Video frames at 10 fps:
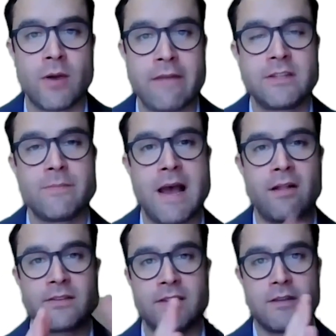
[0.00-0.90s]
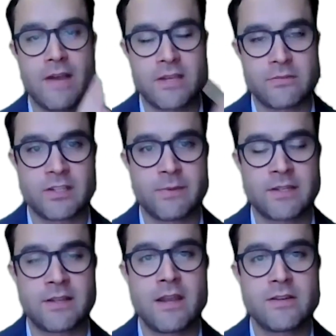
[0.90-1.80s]
having to balance the investor
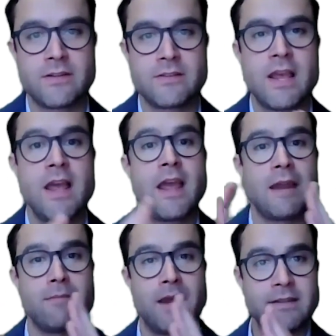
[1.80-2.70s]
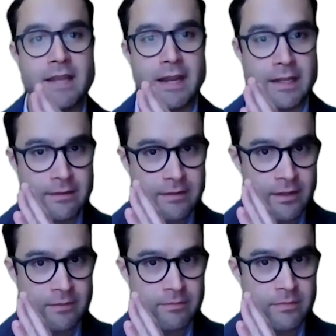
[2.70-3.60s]
expectations and maintaining
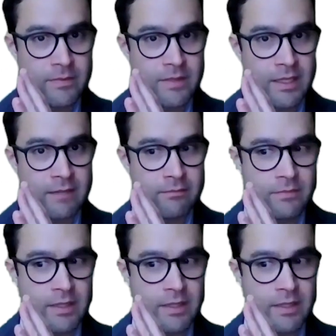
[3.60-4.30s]
the